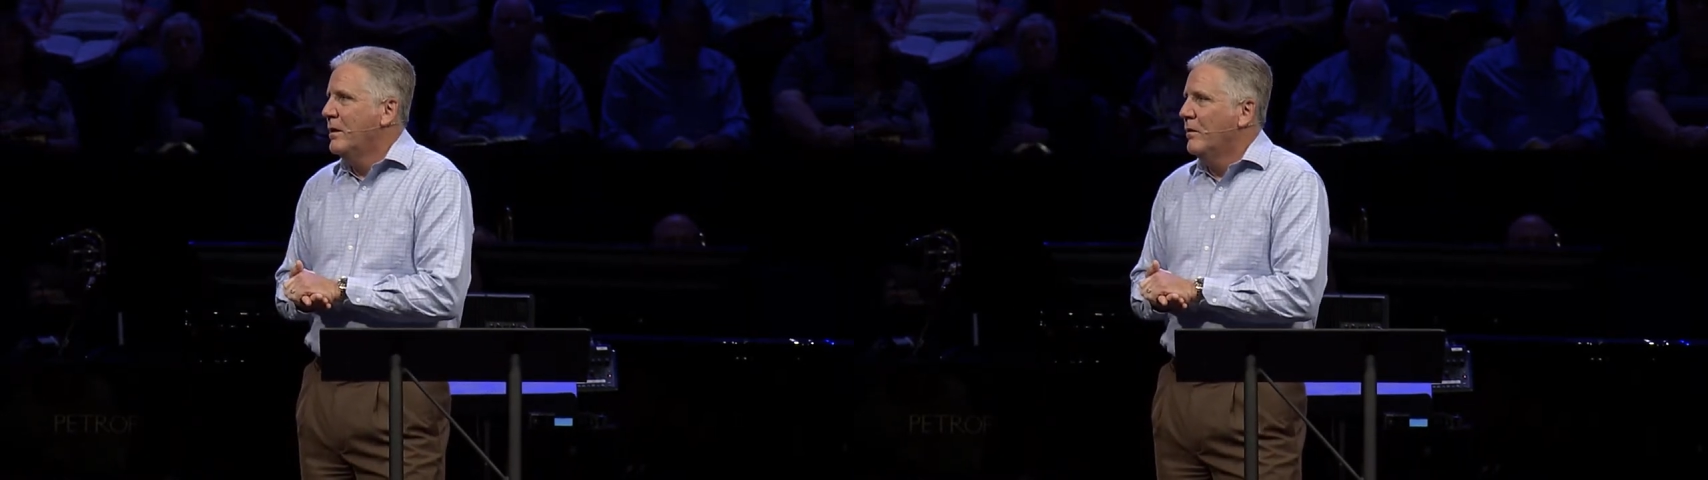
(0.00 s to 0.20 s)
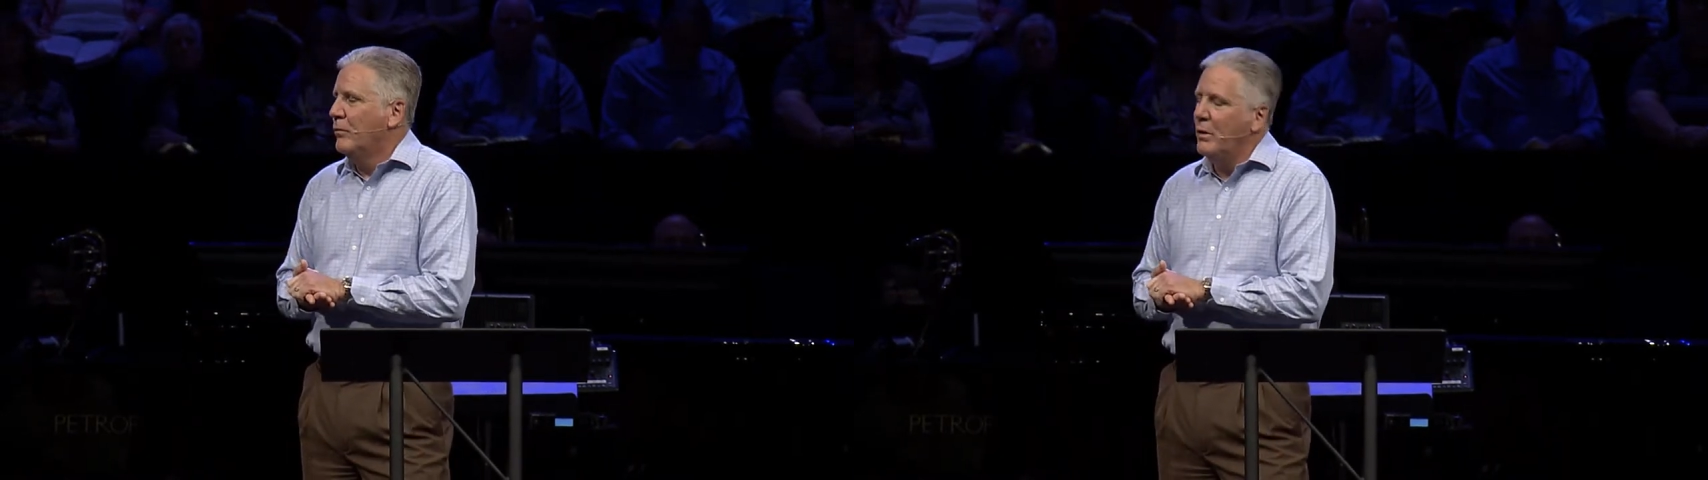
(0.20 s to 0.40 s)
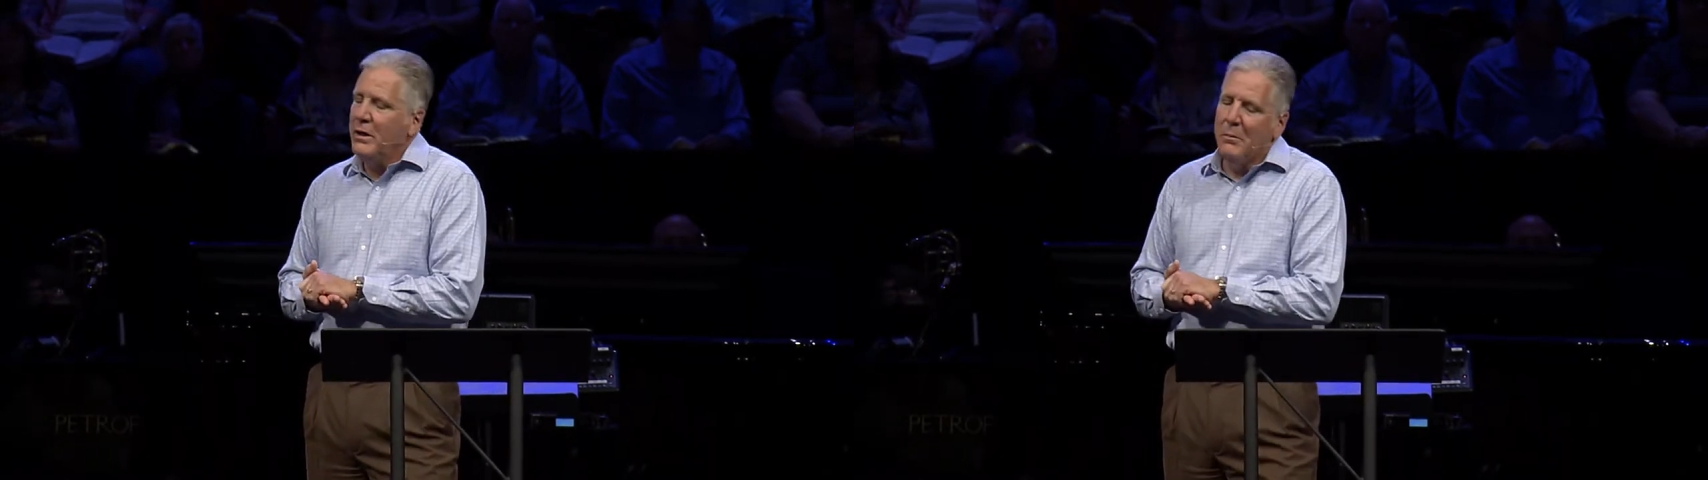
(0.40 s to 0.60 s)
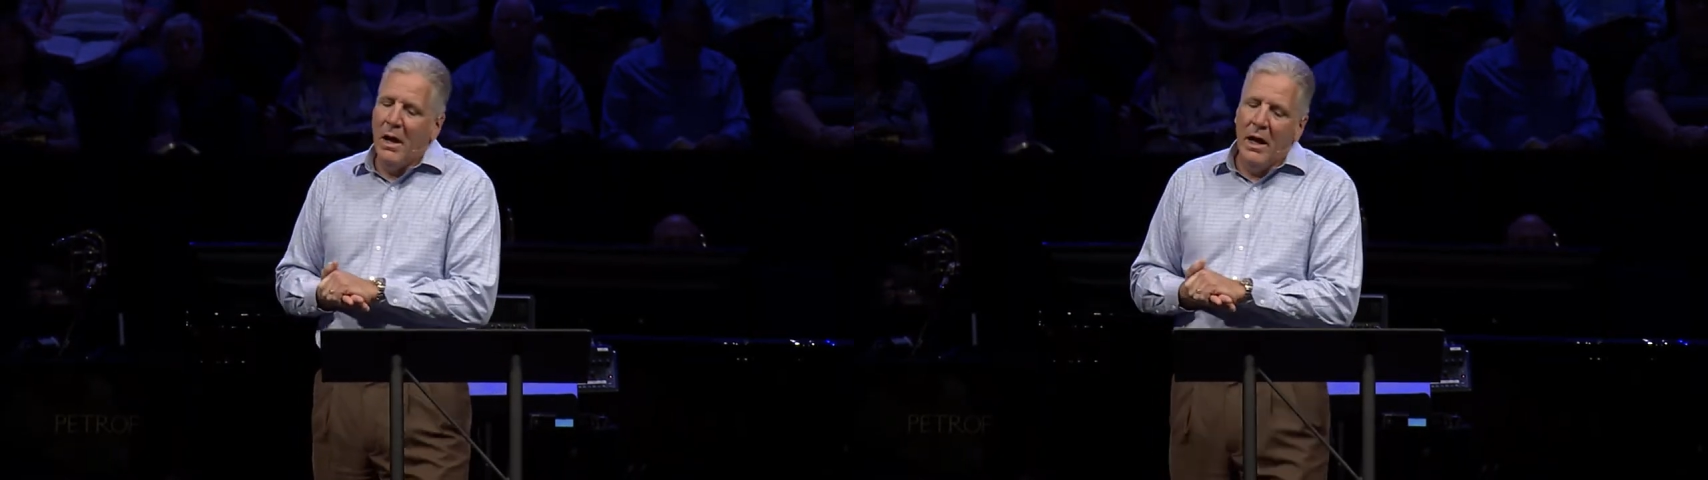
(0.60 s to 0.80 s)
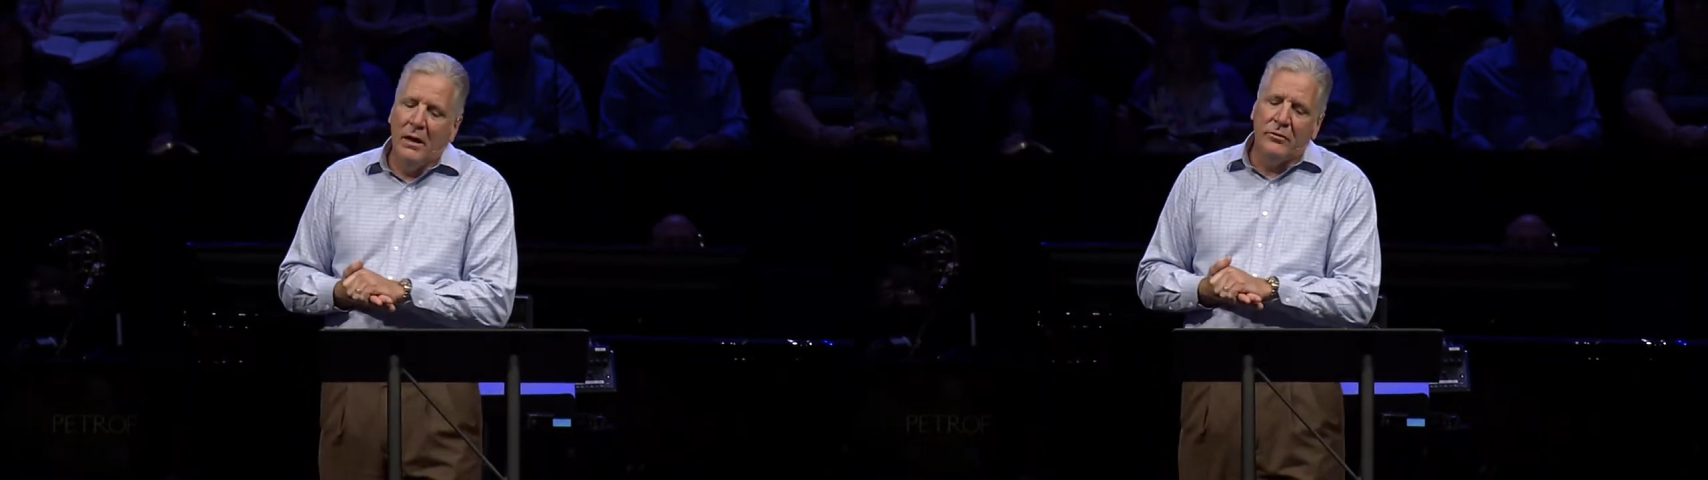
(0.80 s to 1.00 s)
For
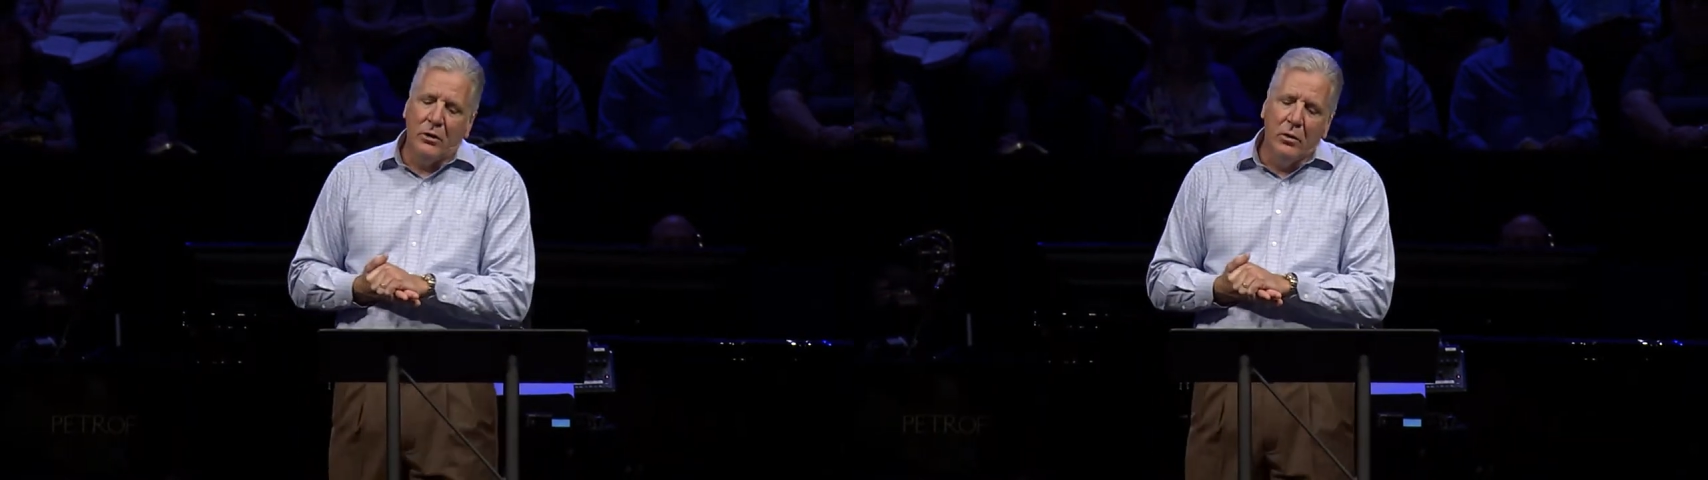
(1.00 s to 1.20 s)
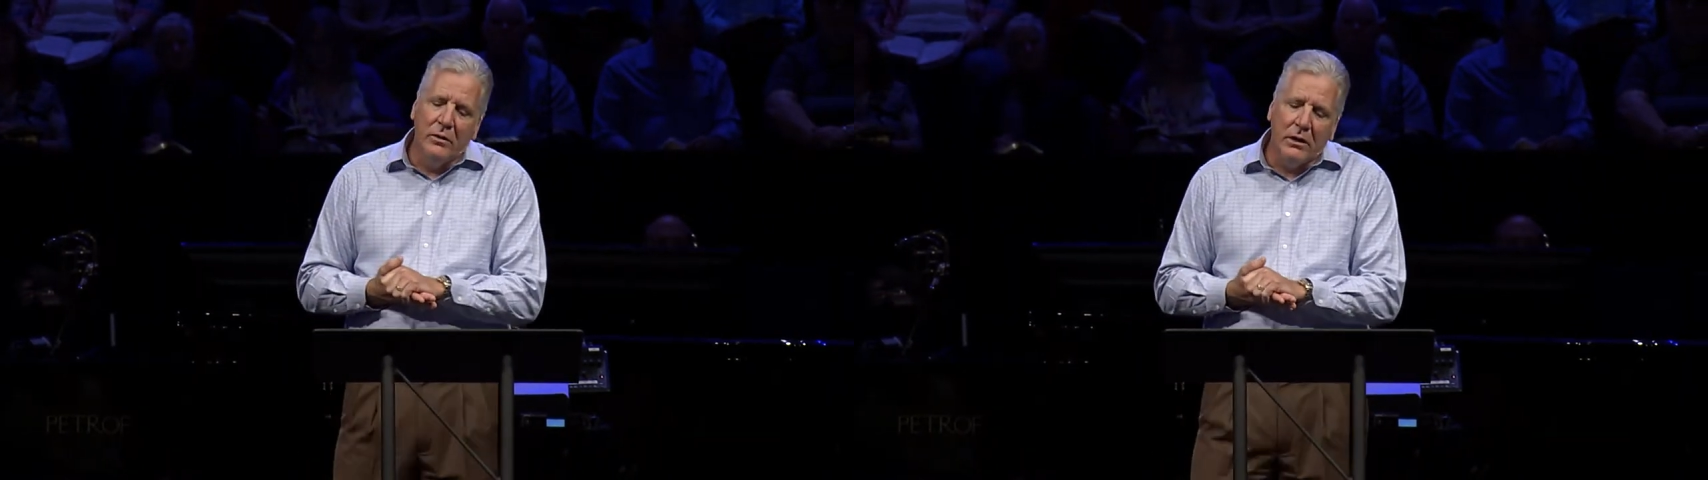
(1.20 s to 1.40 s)
Nehemiah to go to the